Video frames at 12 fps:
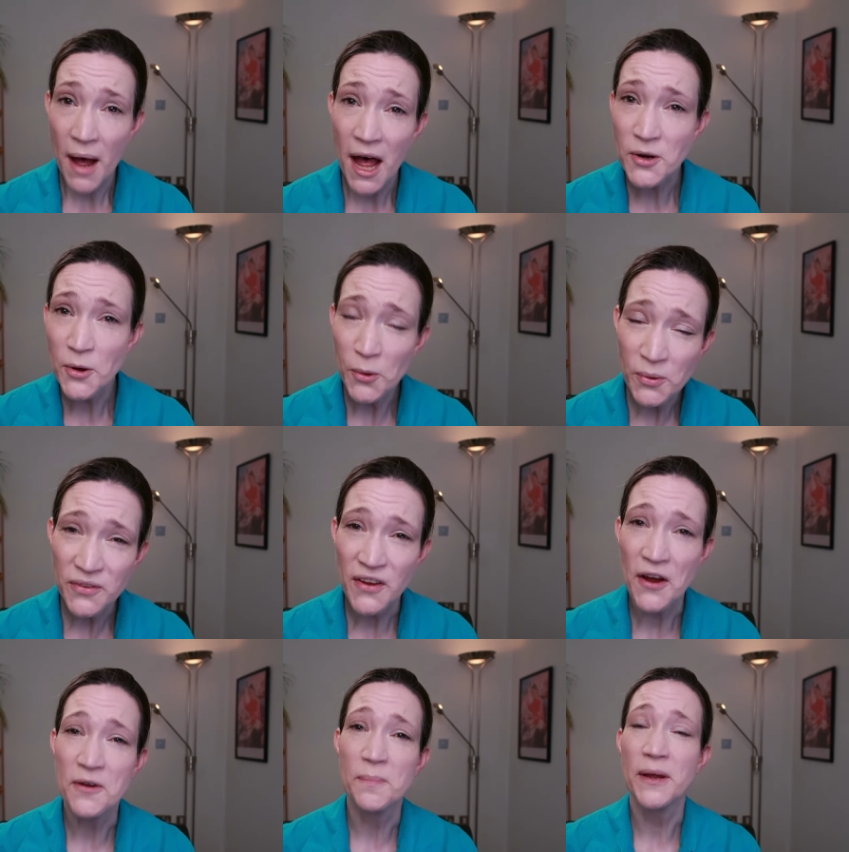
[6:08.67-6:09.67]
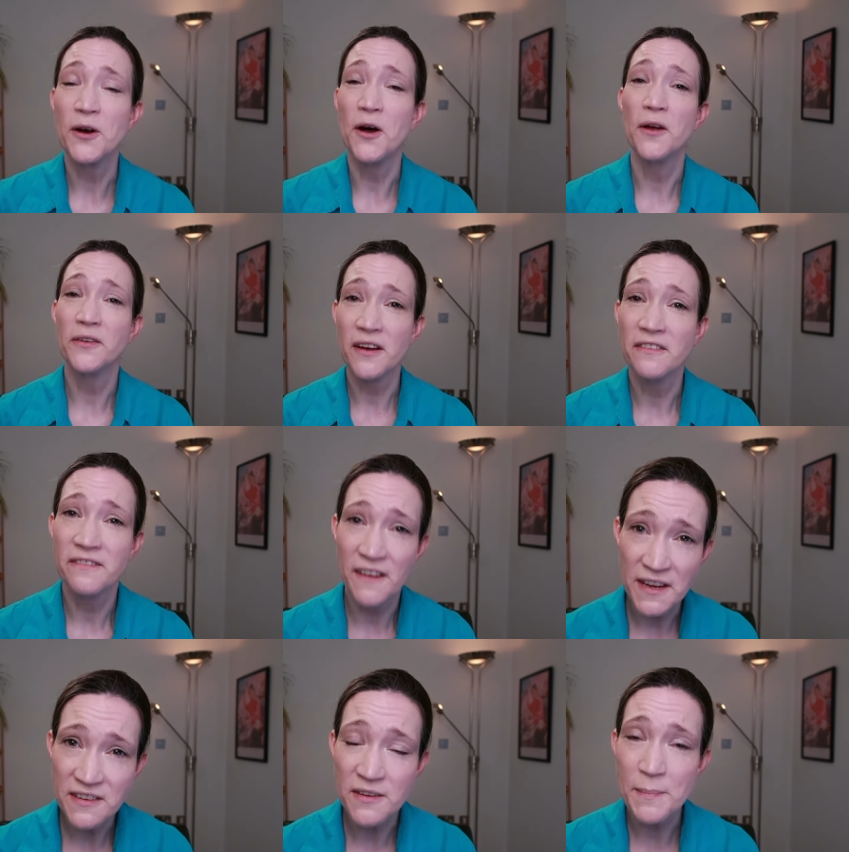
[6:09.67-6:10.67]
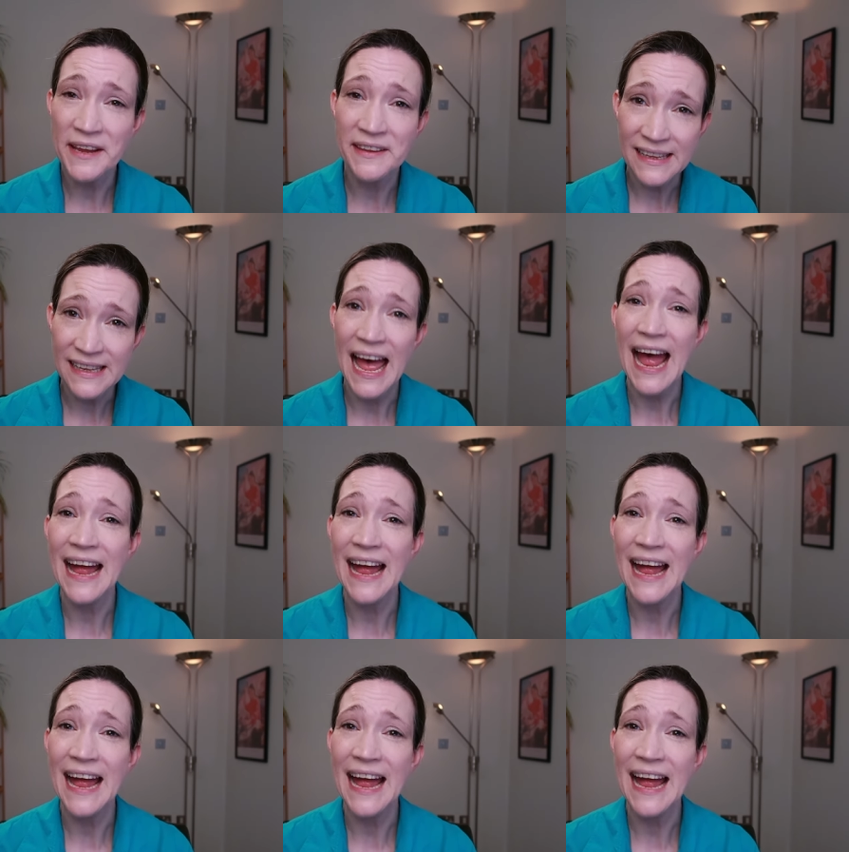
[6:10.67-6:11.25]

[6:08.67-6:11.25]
but also because a fundamental